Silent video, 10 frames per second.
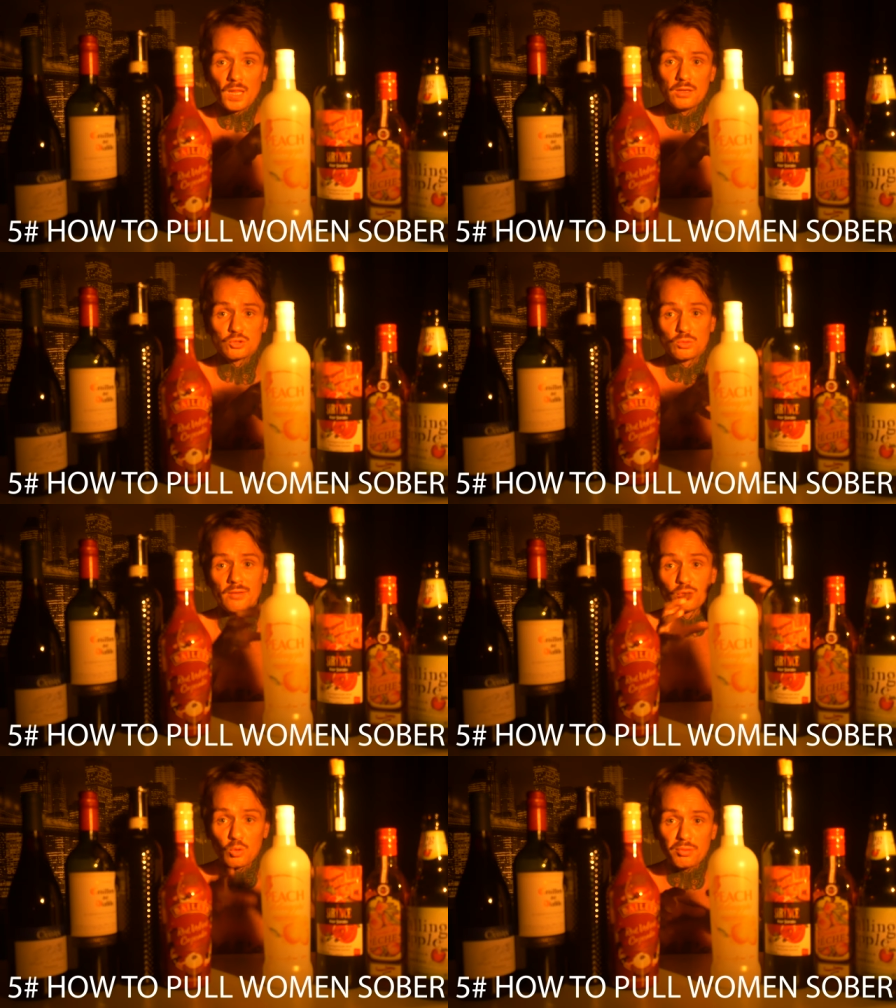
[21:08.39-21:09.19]
So you
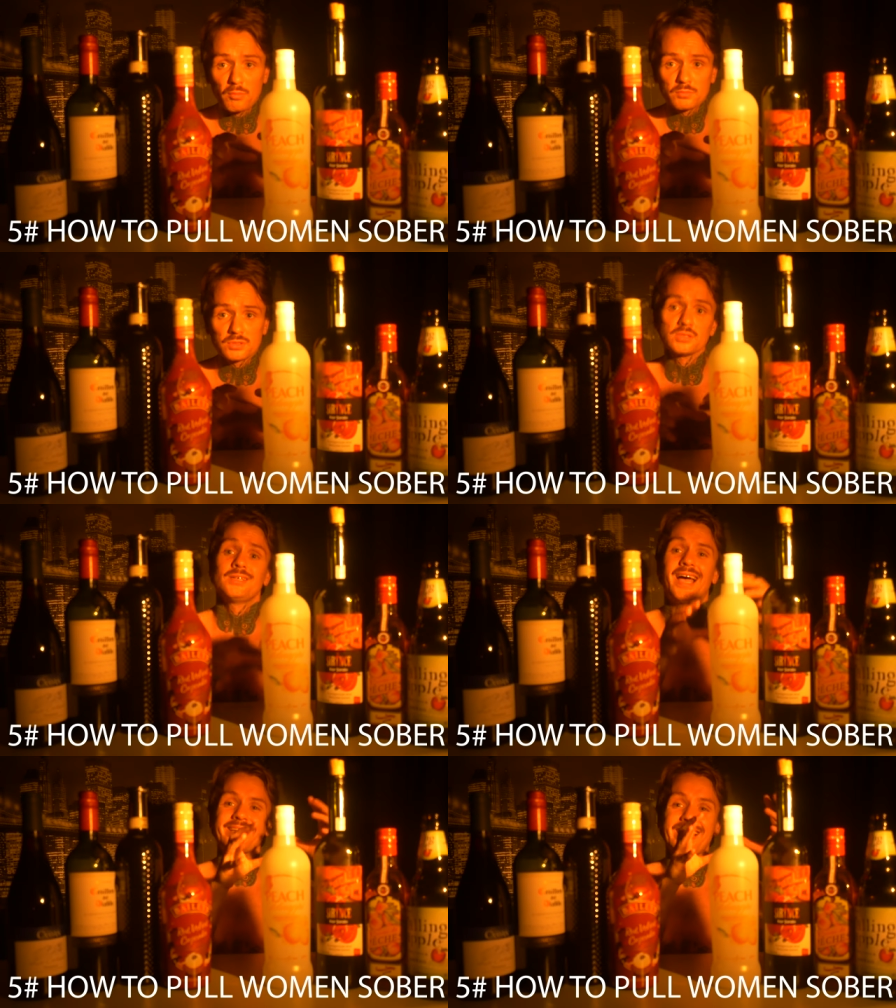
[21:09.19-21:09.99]
have your problems
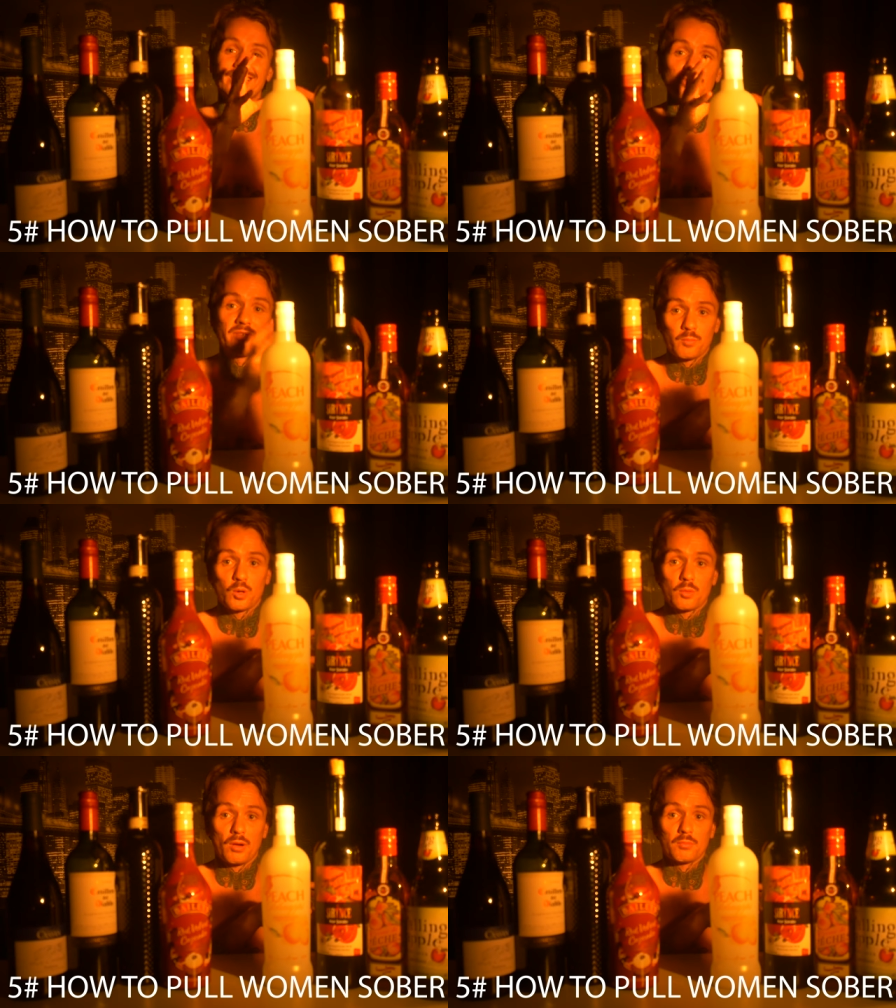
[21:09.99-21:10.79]
and the energy
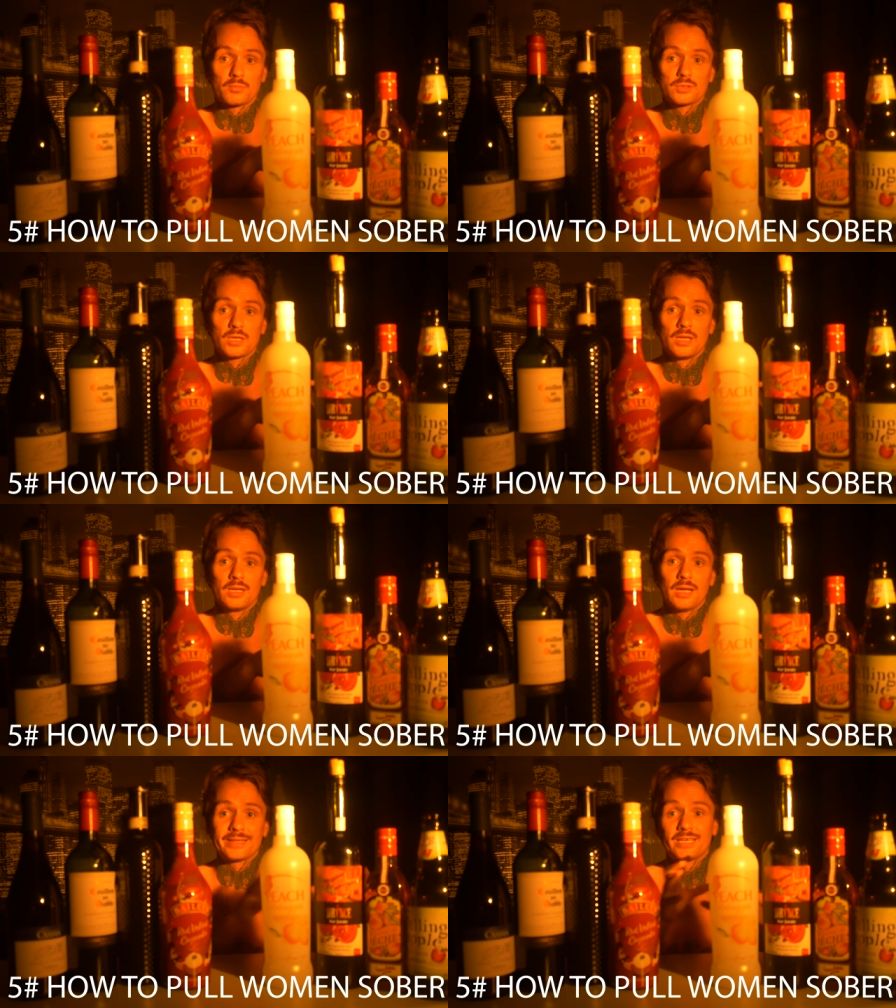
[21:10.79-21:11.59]
vampire problems.
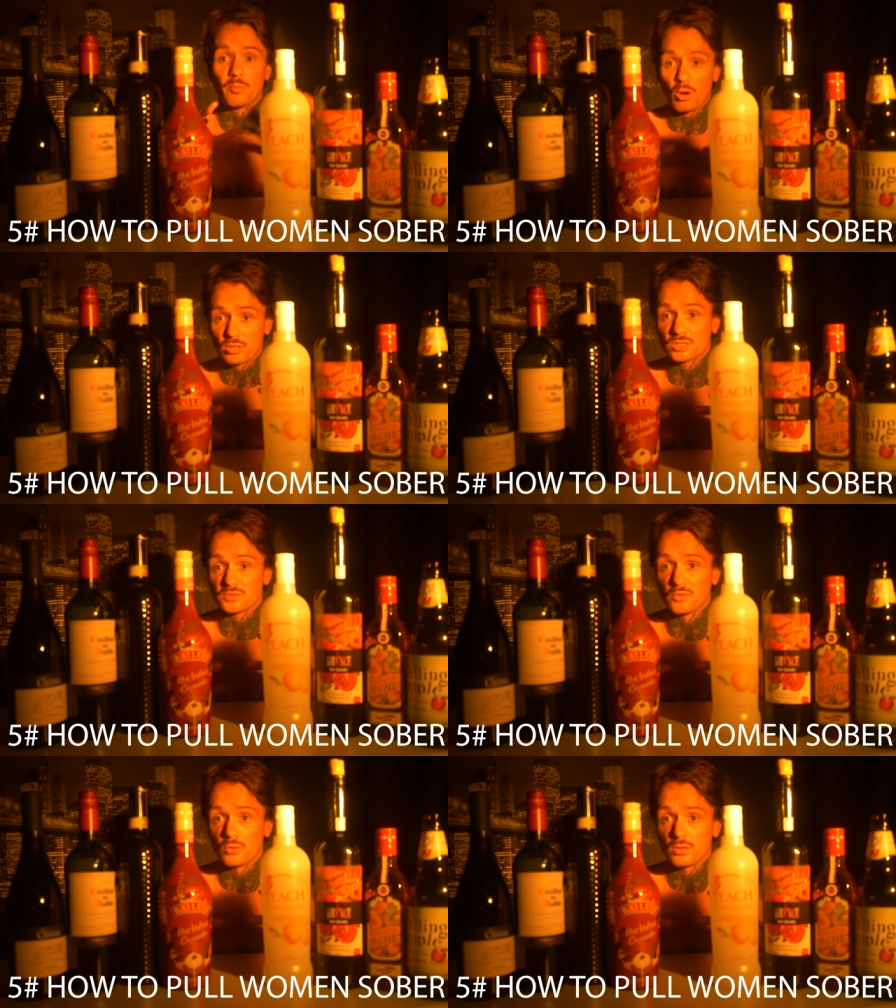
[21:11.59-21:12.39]
And then your pockets is
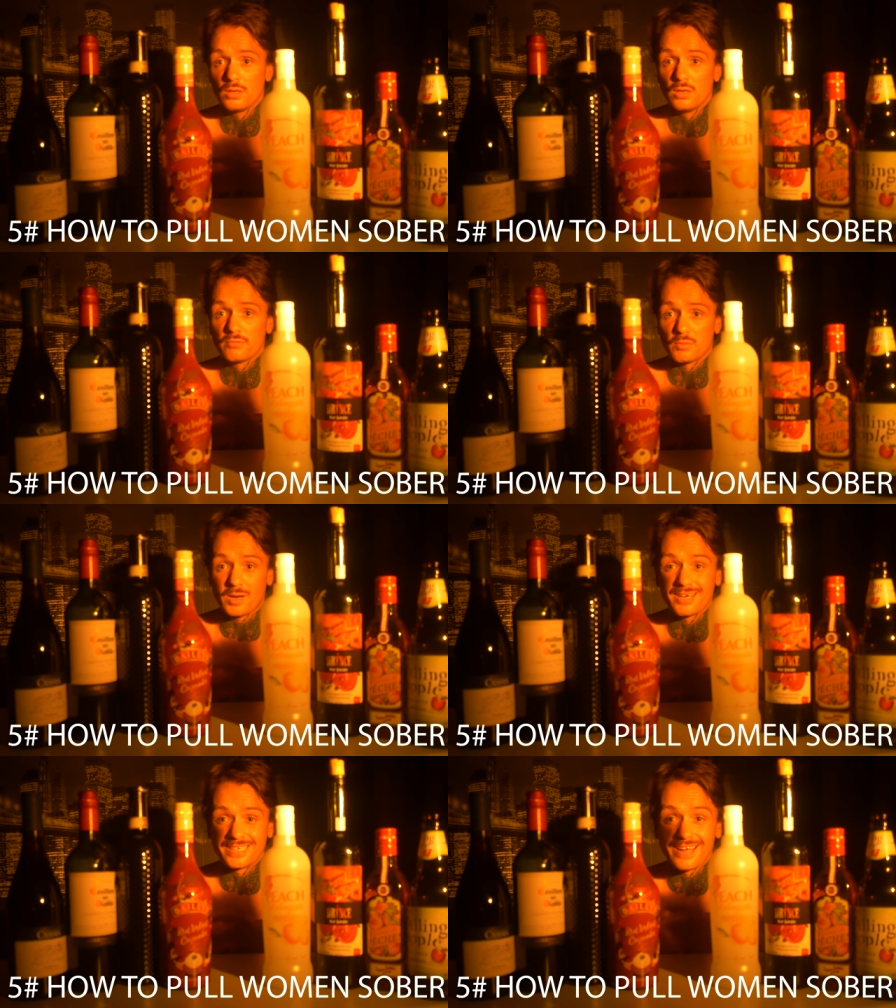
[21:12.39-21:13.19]
full from
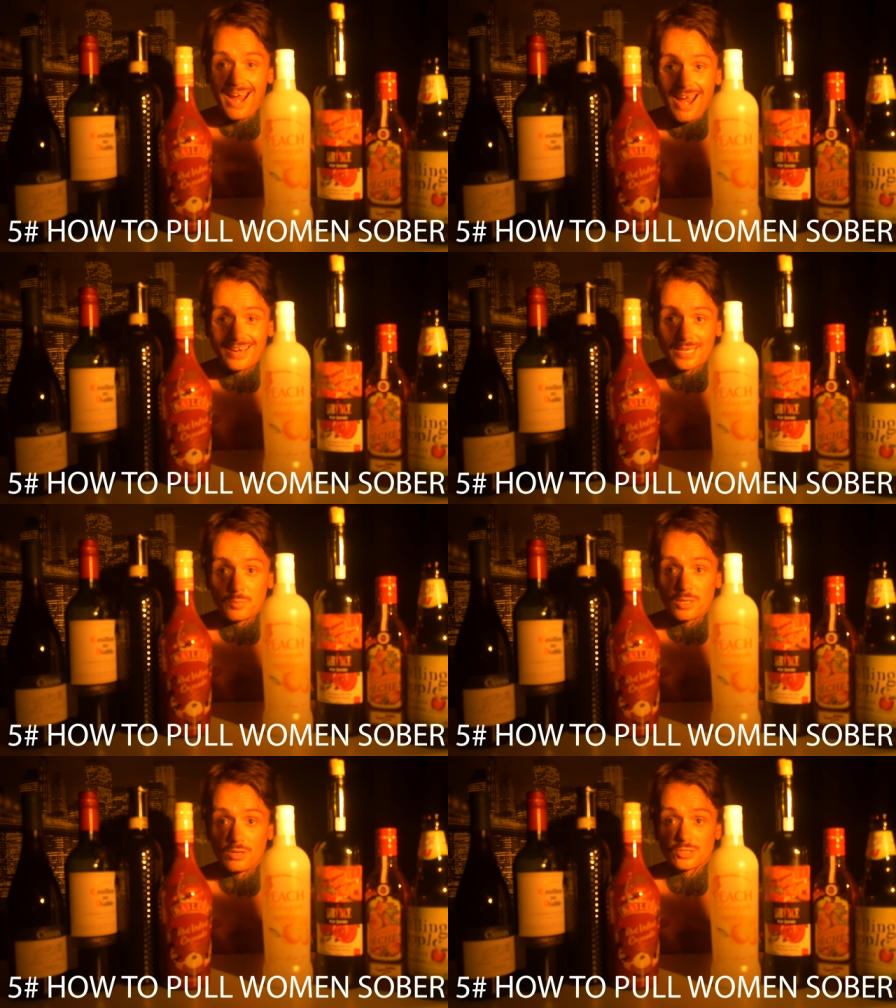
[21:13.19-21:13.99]
carrying garlic
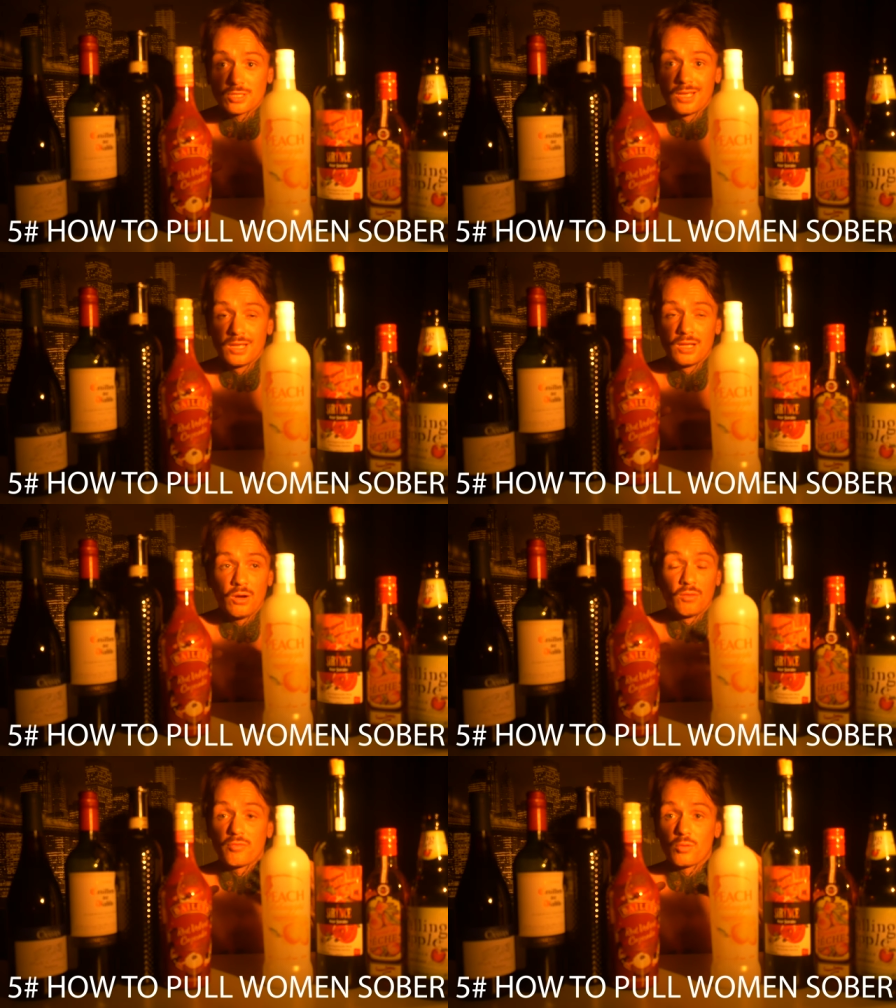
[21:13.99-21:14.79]
because
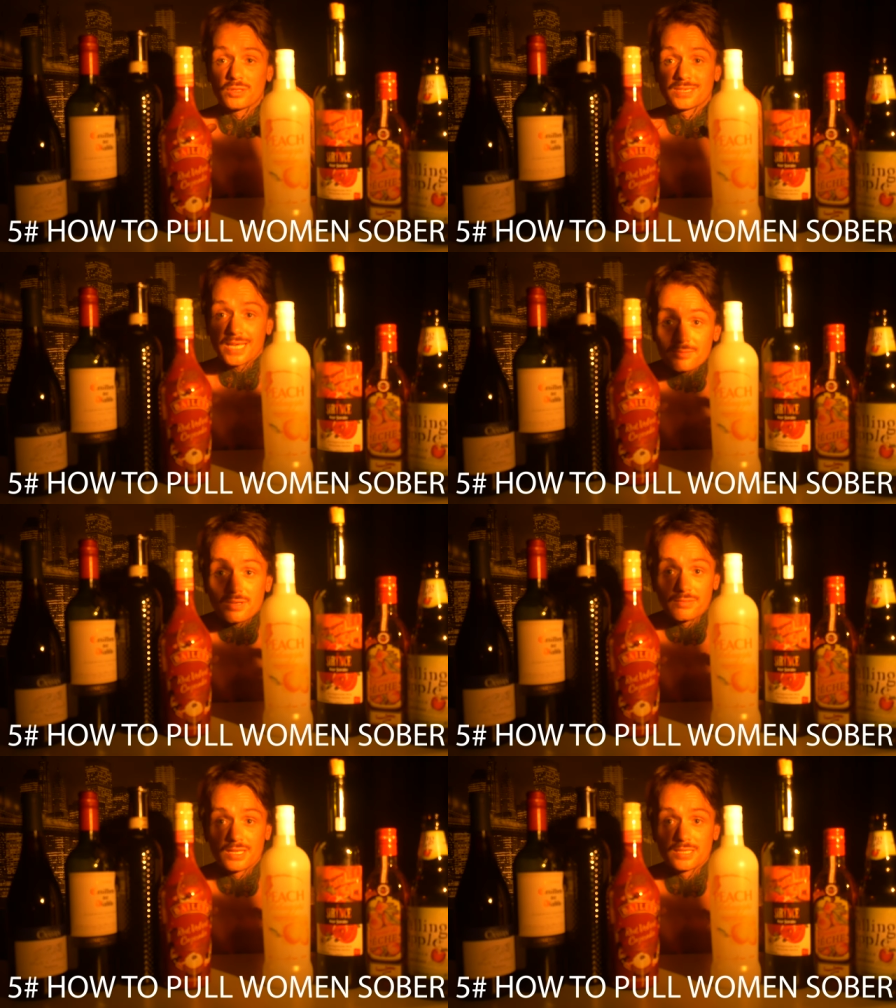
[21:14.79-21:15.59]
I'm fucking sick of
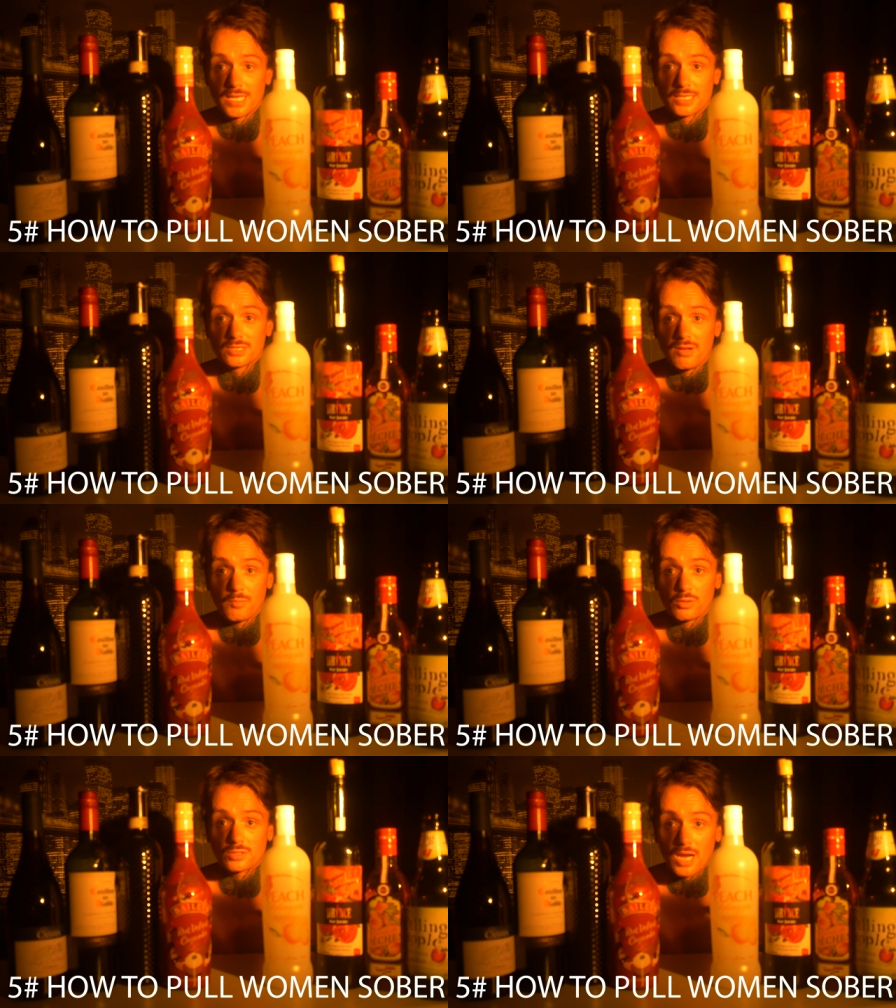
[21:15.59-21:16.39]
giving these energy
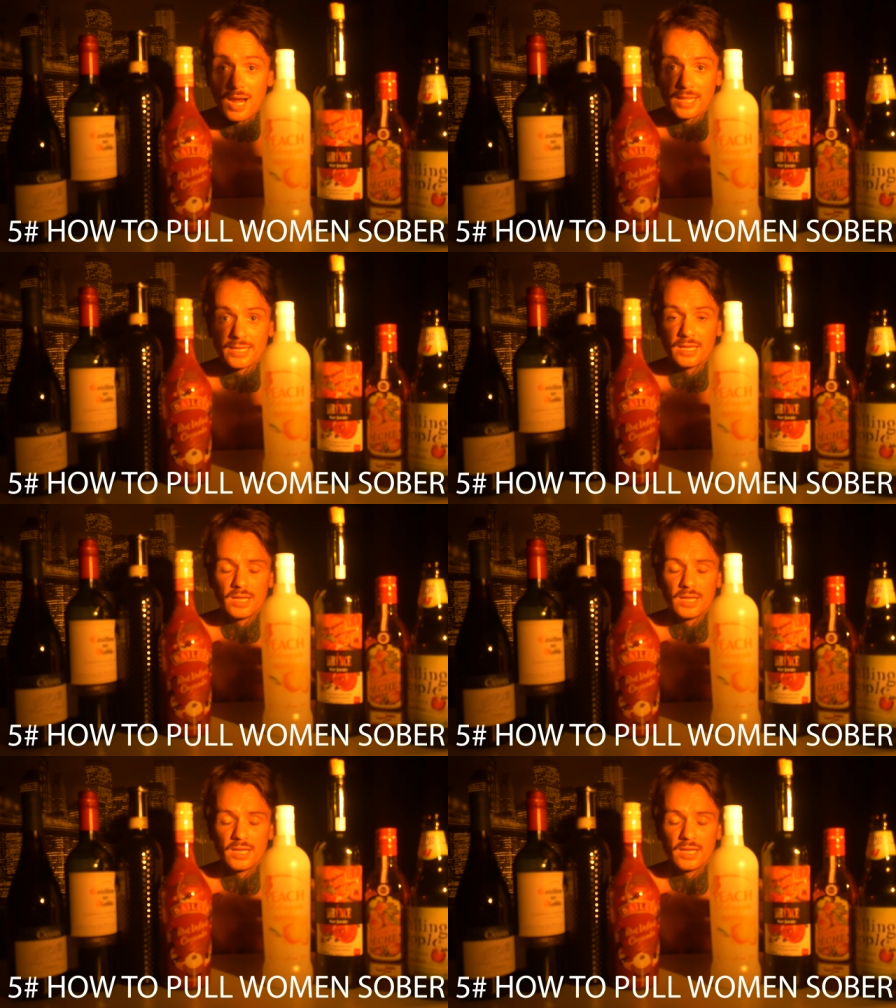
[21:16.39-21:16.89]
vampires garlic.